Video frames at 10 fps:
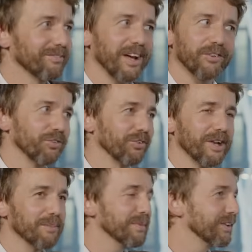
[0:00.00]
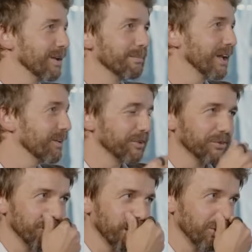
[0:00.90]
has limited
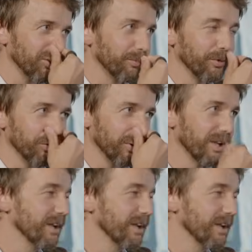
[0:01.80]
benefit for the customer. So